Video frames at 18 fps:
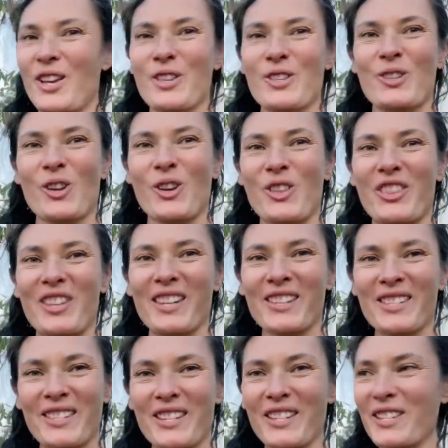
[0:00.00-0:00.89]
So
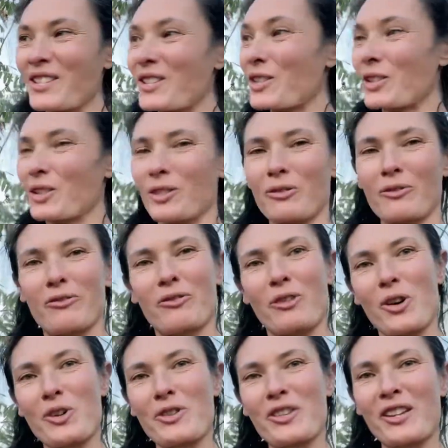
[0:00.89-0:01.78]
this is the
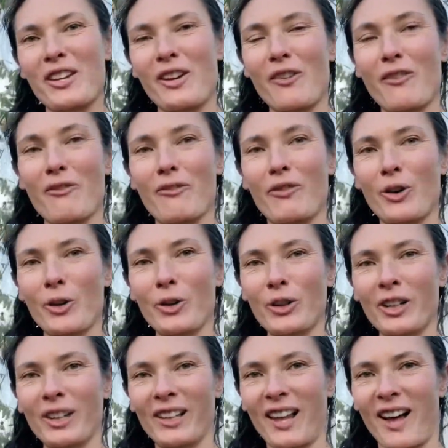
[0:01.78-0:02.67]
Tephrosia
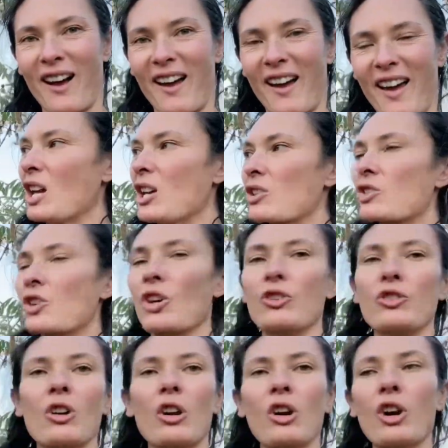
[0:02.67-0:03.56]
vogeli. So
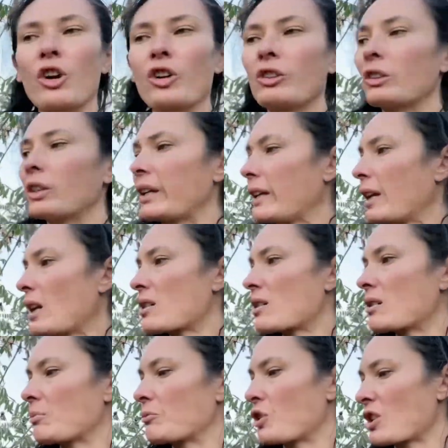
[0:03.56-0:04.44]
not only has
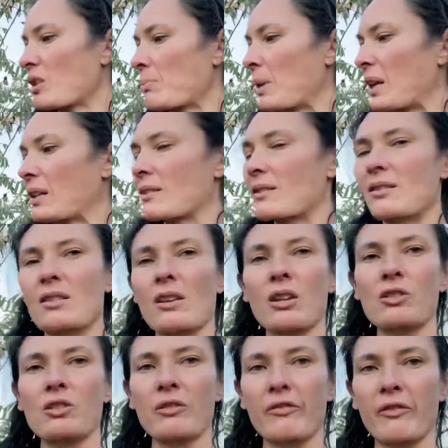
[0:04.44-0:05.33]
it just been
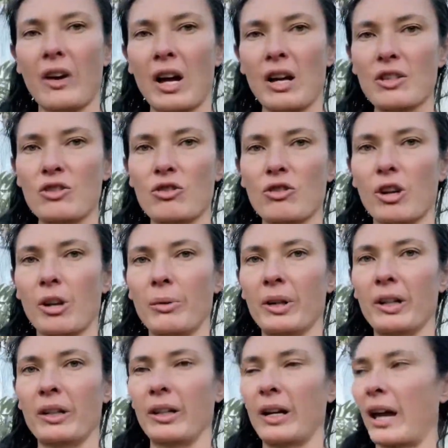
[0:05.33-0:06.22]
such a fast
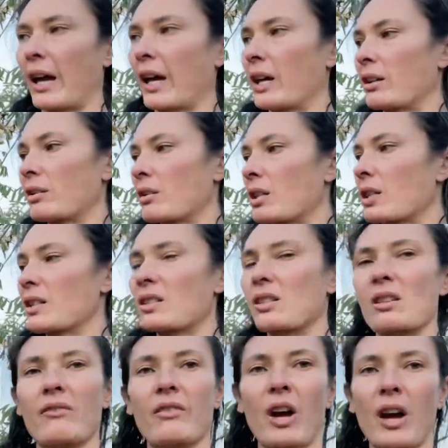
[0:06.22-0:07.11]
grower and it
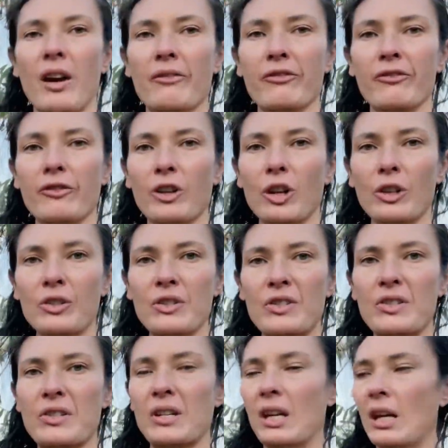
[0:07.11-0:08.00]
survived
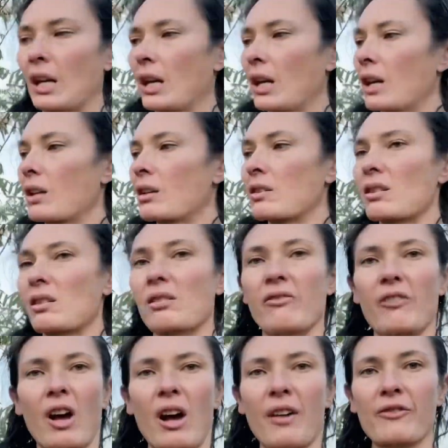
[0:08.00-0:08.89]
frost, it has
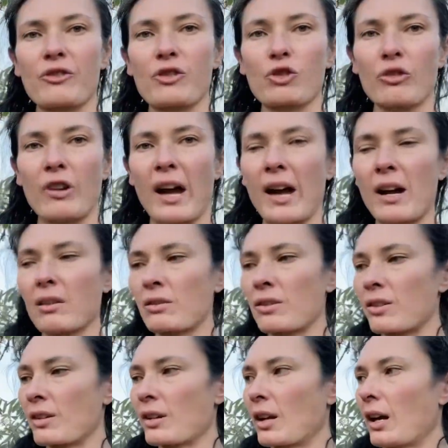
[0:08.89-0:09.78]
survived
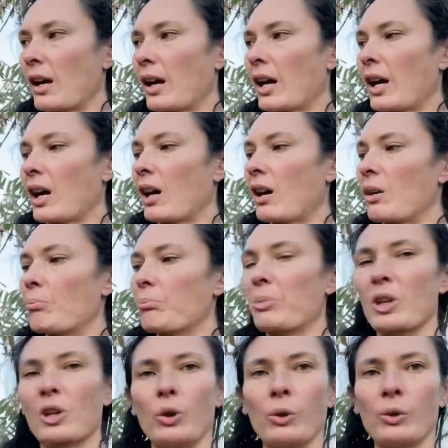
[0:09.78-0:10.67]
drought,
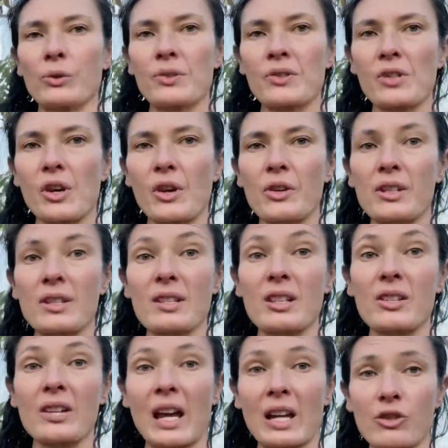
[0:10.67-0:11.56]
but also it's
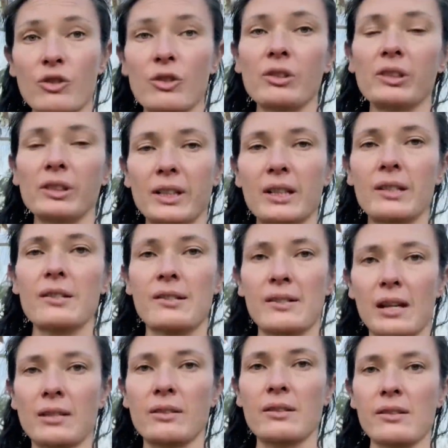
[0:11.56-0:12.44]
a natural
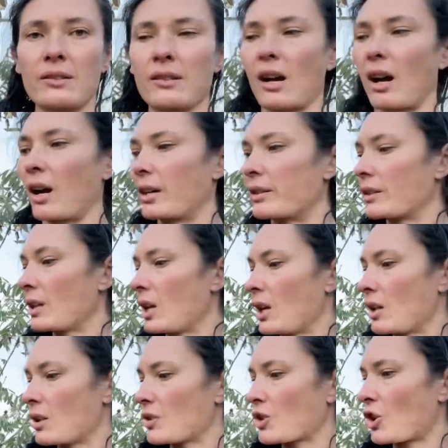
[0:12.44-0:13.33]
insecticide.
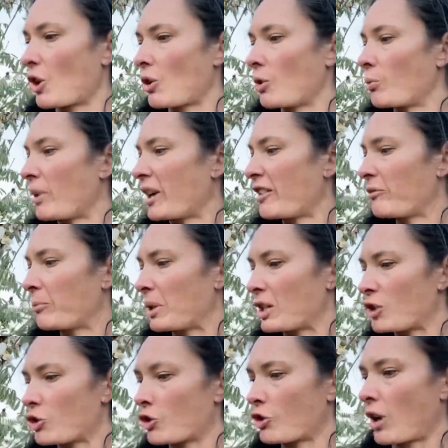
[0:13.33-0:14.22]
So we've
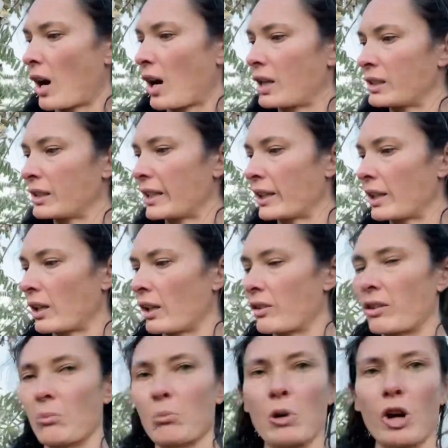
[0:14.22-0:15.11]
been trialling
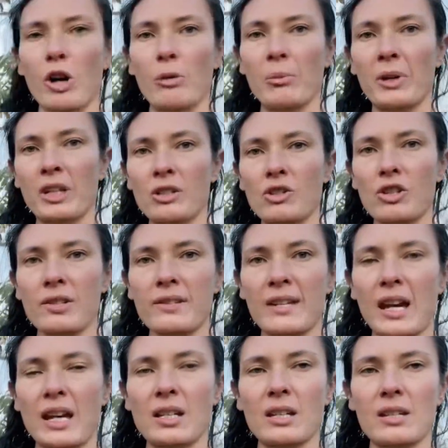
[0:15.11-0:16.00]
at the moment, just
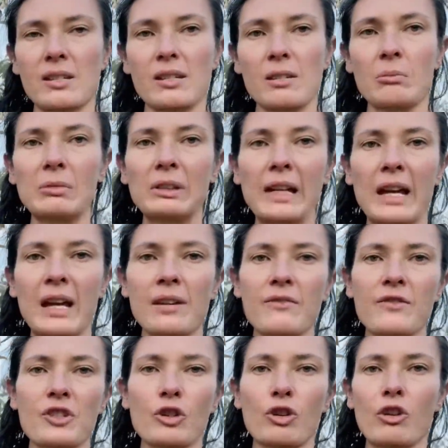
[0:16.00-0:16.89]
taking some
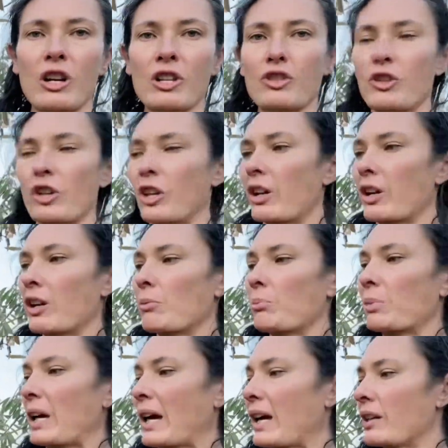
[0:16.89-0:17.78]
leaves, crushing it up,
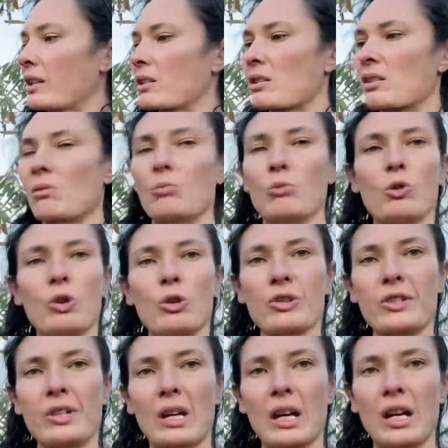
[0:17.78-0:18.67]
adding some
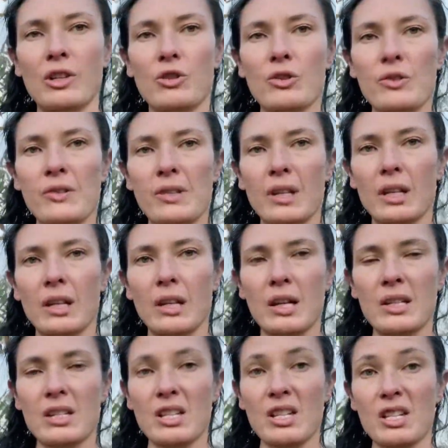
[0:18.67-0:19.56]
water and using it
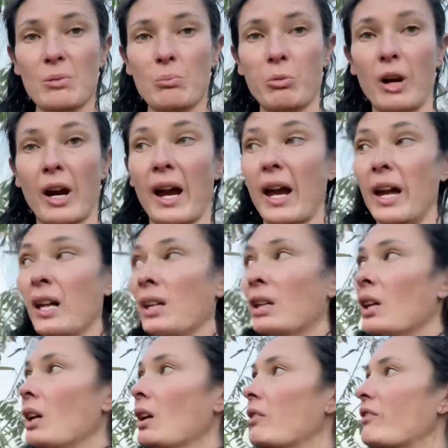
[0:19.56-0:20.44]
as a spray
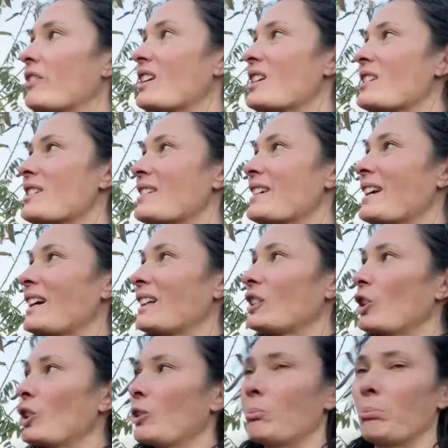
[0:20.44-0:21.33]
for these
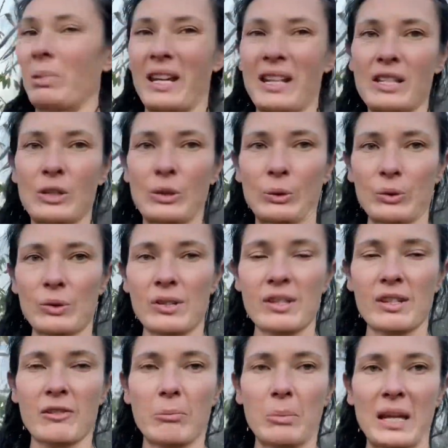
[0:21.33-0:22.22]
yellow beetles
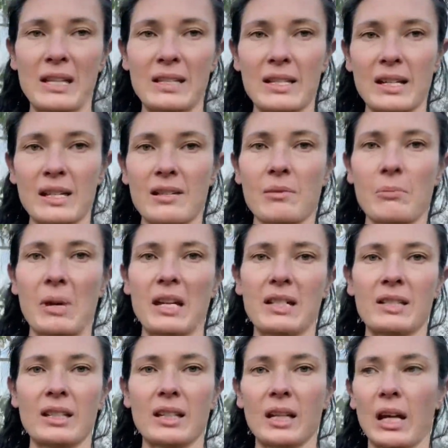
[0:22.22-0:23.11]
that have been
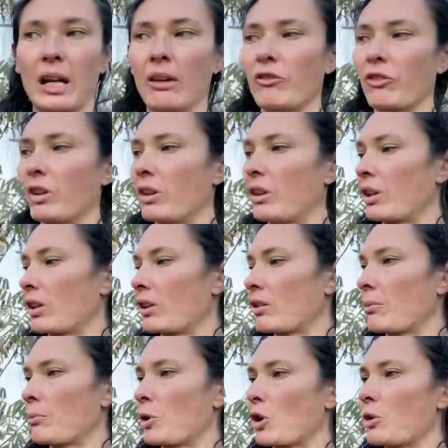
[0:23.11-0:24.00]
decimating everything at
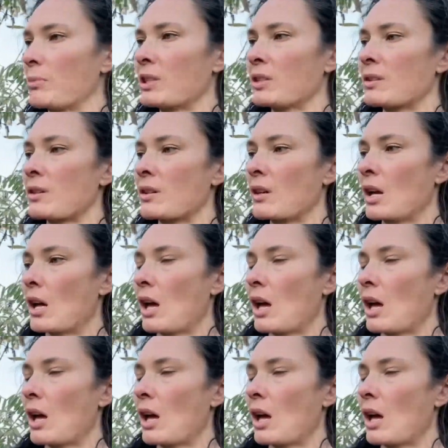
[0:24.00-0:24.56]
the moment.